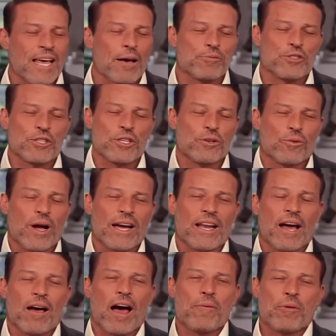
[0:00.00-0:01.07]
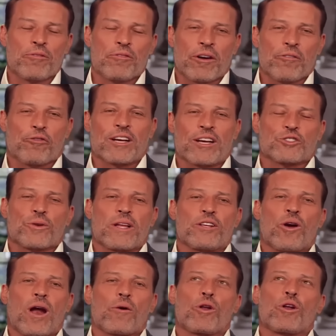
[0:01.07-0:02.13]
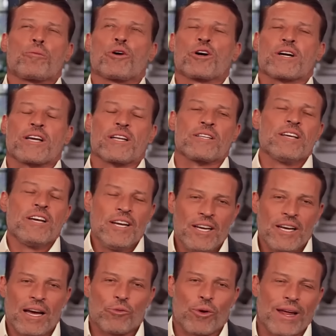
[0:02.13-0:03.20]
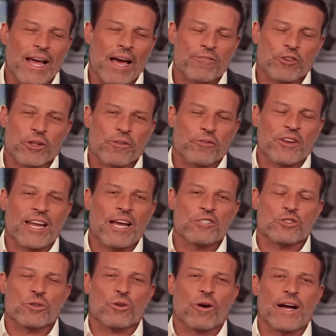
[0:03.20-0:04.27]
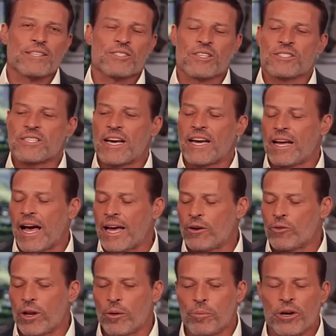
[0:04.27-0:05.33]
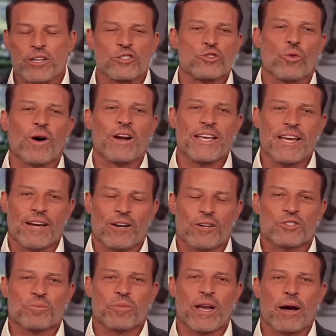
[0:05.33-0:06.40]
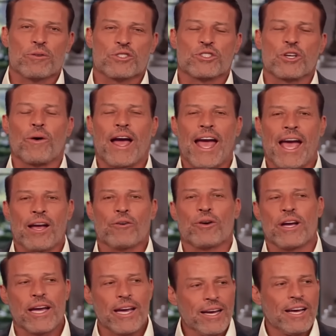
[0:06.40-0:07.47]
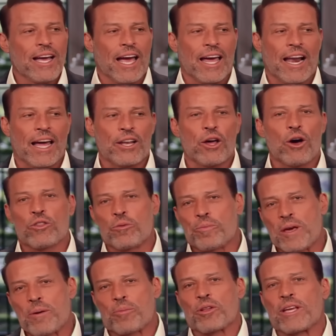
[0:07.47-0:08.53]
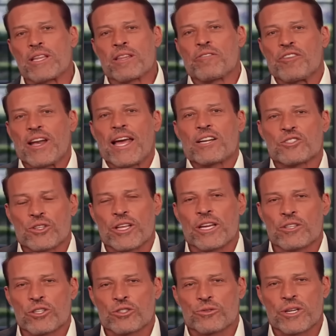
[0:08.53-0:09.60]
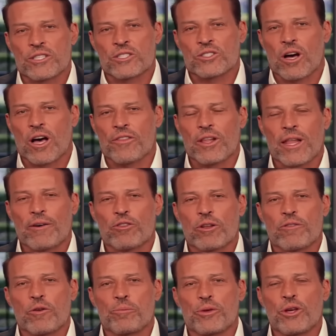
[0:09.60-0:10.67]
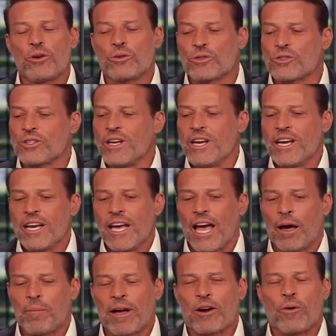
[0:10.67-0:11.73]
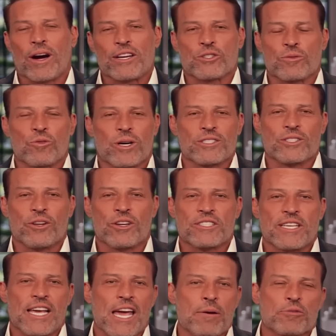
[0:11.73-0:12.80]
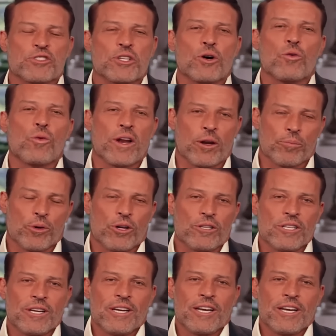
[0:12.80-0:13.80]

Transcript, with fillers: absolutely right. I, I've been very frustrated. You know, I wrote a book in right after the financial crisis. I hadn't written a book in 20 years, but I was so angry. And I know the people in the financial industry and saw the level of abuse. And my question was, you know, is the game still winnable?